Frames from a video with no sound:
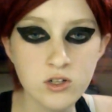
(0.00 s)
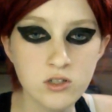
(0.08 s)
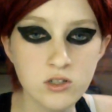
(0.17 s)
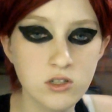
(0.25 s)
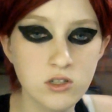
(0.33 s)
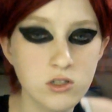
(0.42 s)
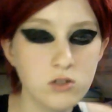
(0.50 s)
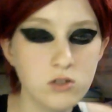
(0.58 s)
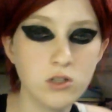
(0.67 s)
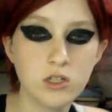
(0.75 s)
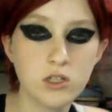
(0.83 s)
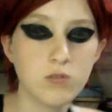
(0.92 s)
this usually
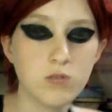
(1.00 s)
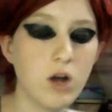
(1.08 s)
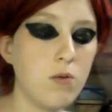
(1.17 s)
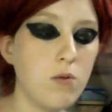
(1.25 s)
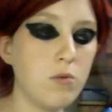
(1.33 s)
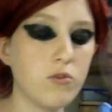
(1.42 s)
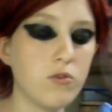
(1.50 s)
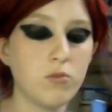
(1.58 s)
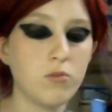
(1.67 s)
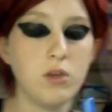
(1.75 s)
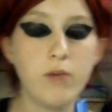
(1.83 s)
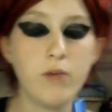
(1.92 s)
isn't a problem, but for me
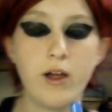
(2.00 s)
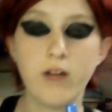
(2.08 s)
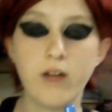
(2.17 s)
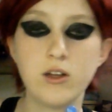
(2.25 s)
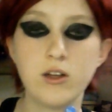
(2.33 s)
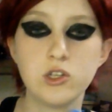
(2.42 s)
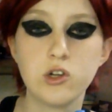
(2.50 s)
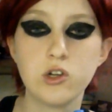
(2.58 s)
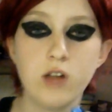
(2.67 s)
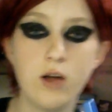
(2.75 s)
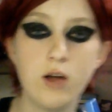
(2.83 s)
my eyelashes are a lot